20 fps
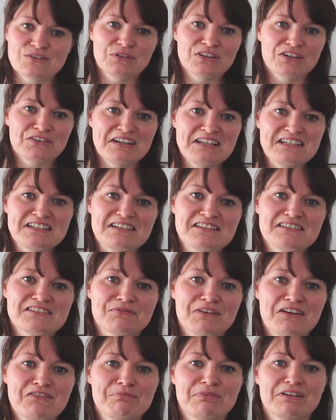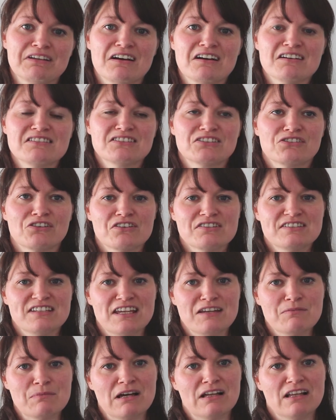all the questions we've been asked across
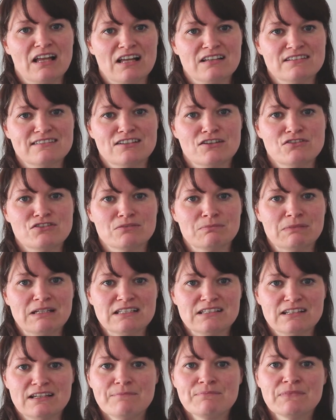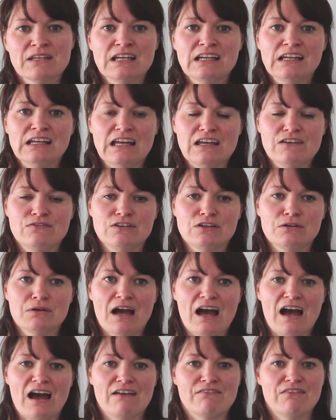email and social media. If you
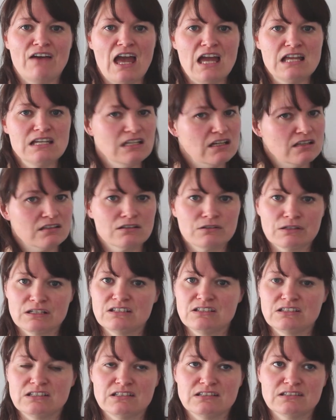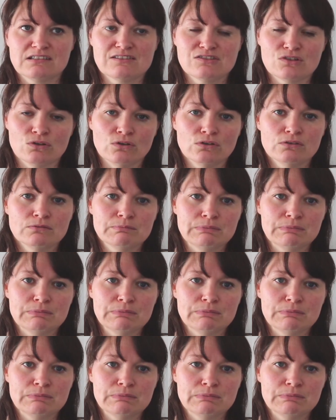have any other questions at all,